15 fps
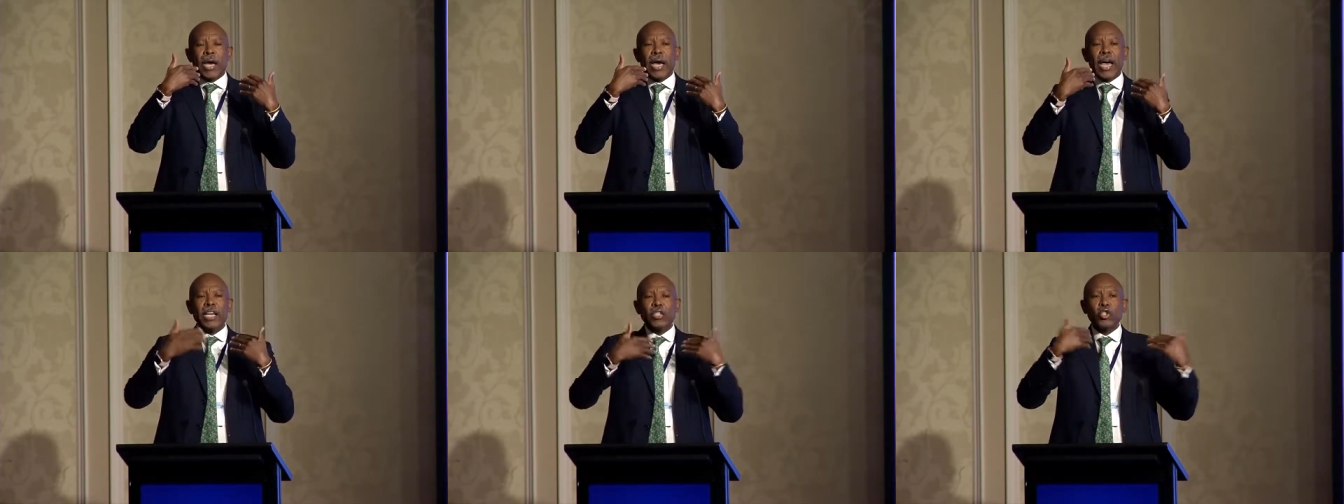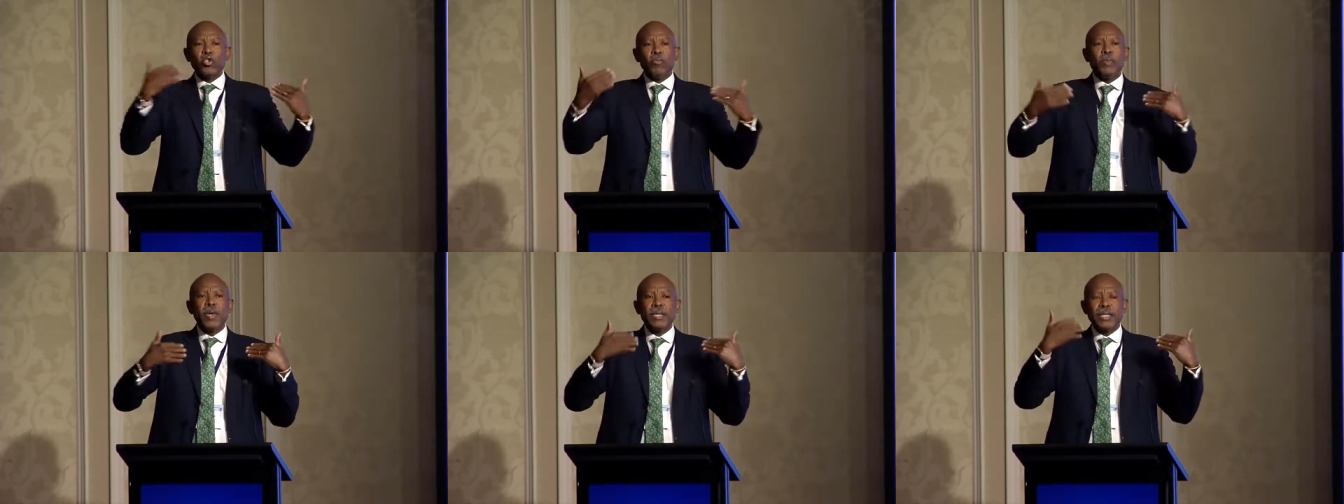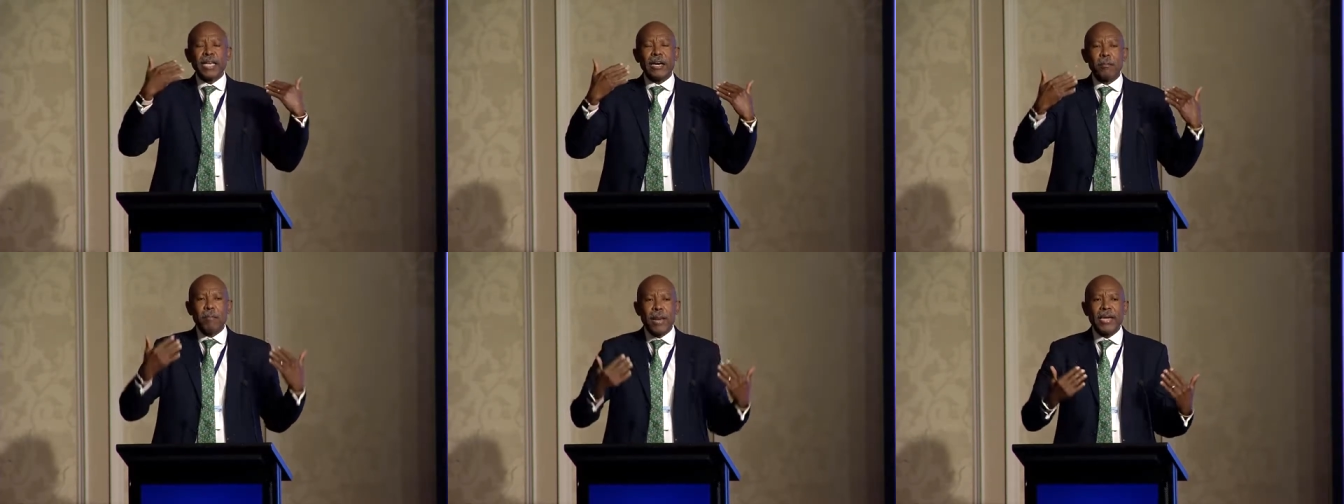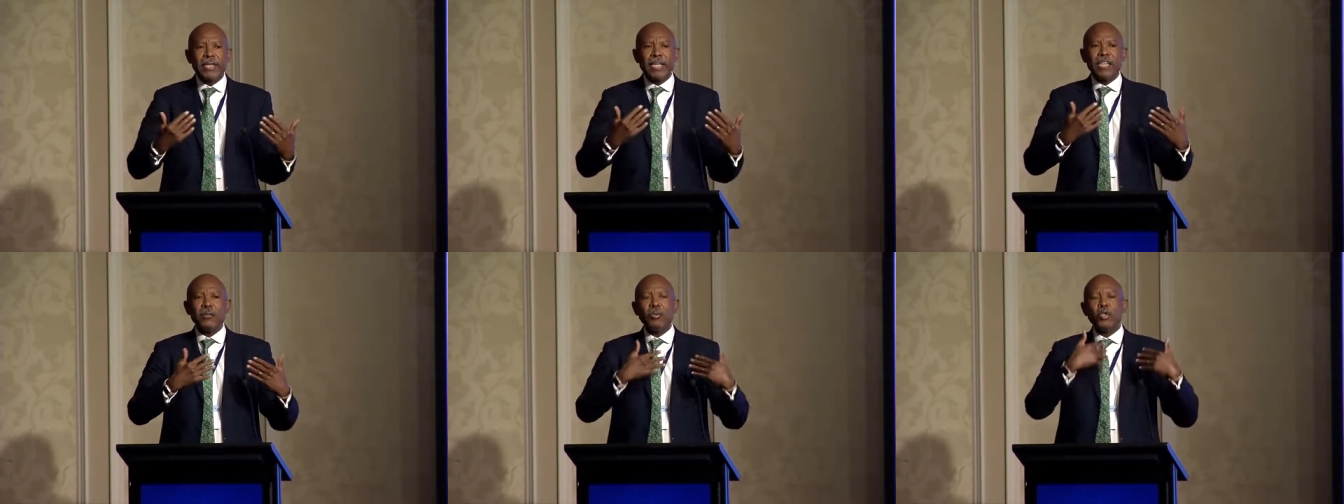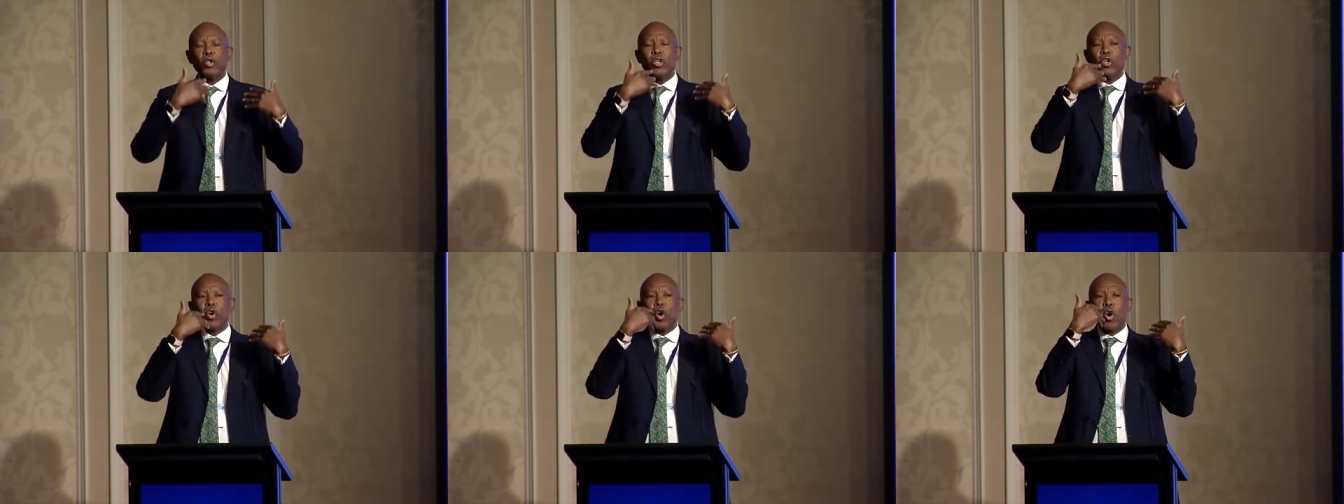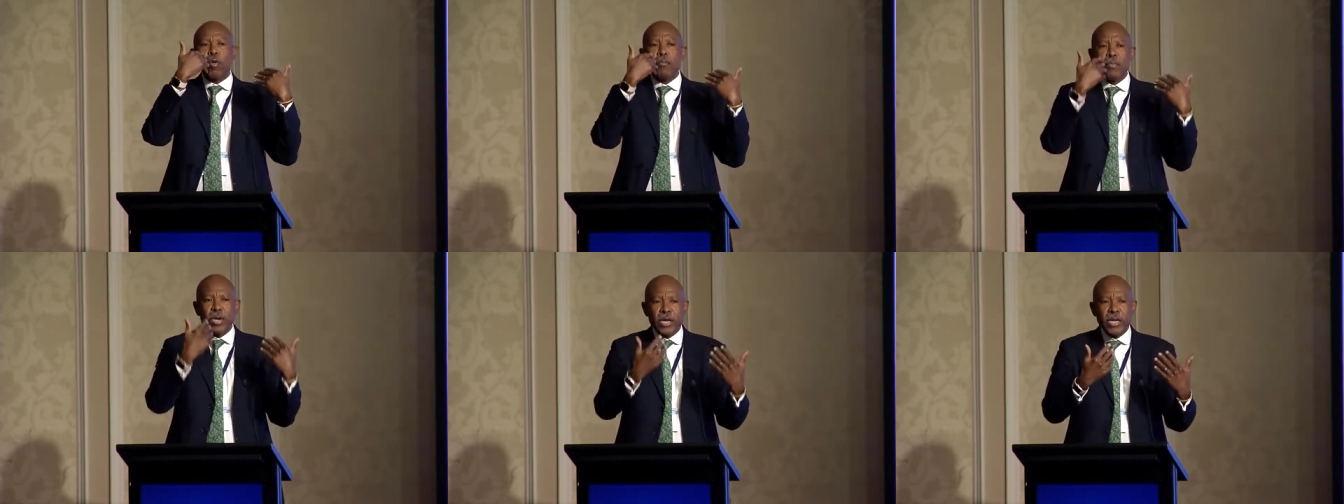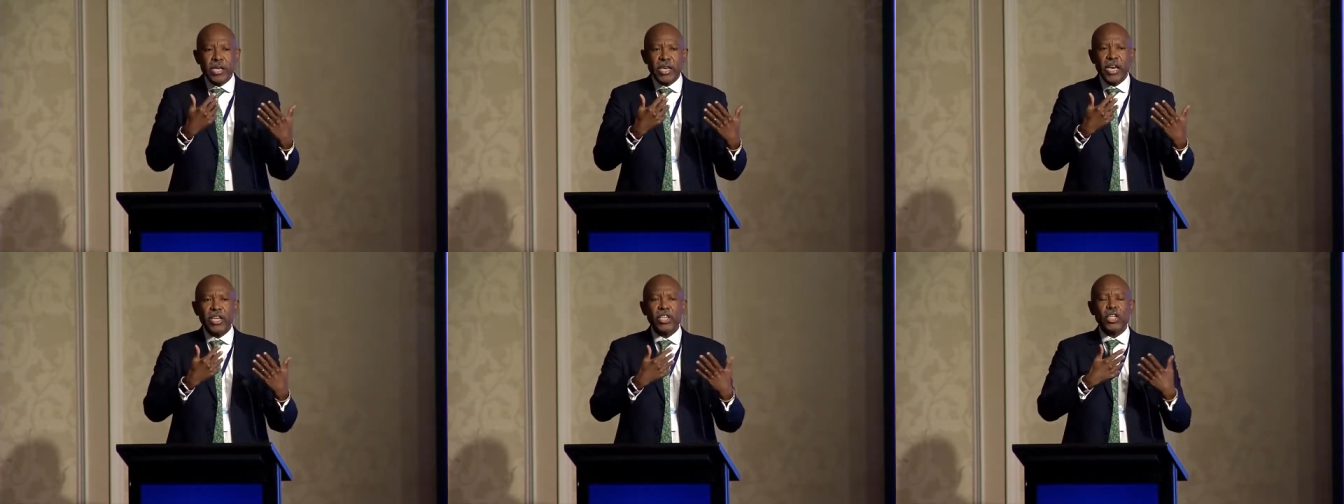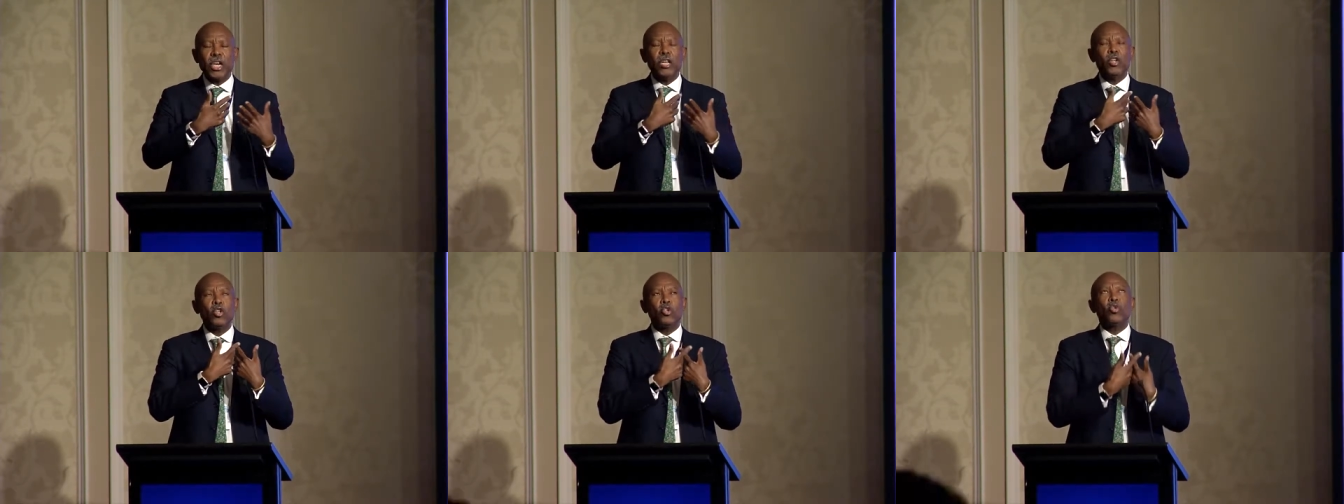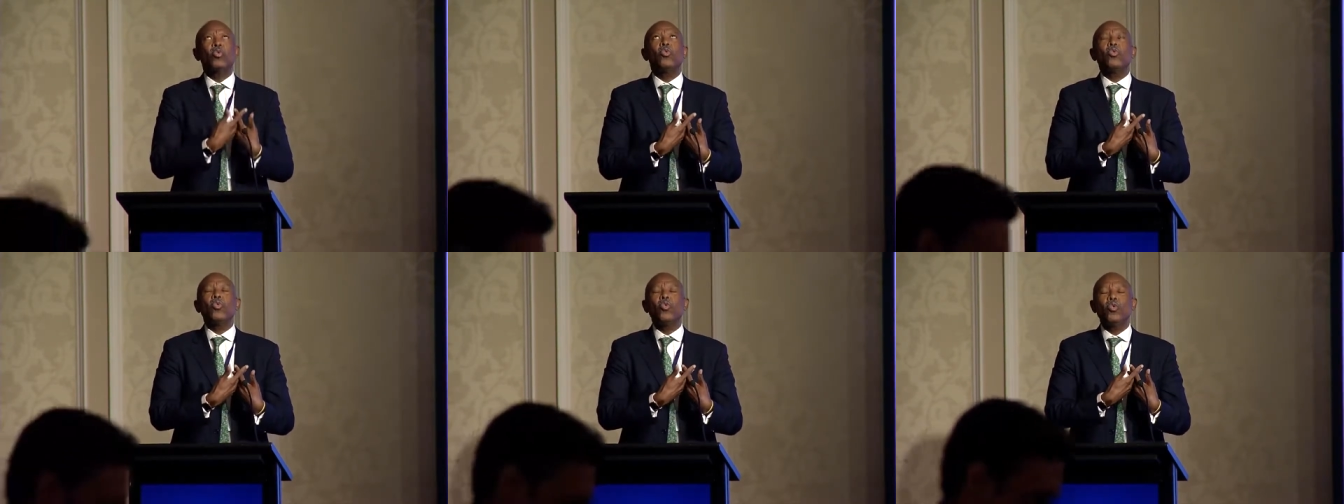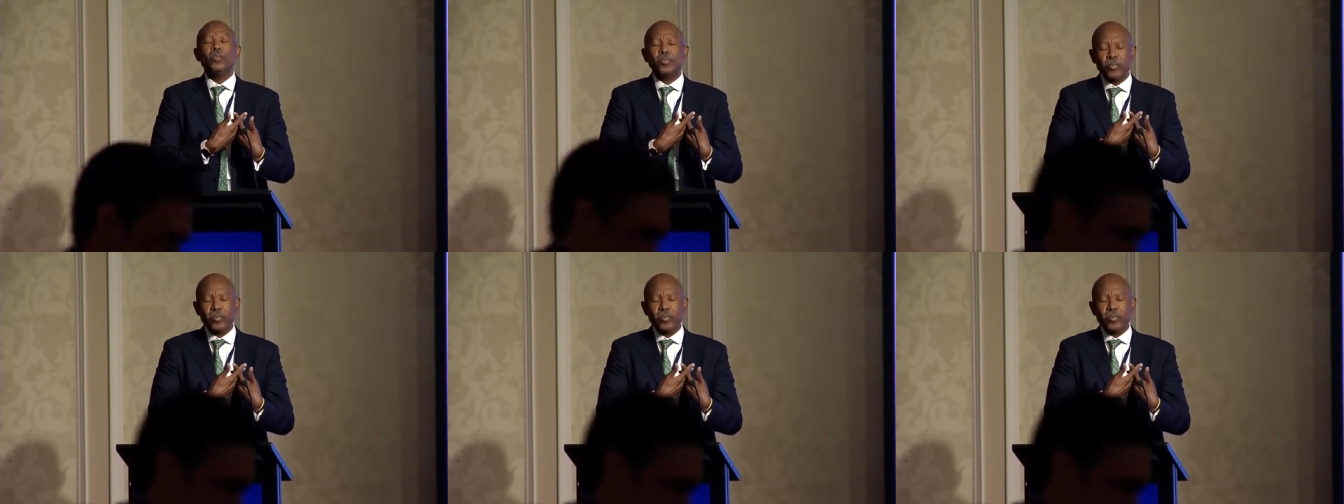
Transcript: has to be segmented between communication to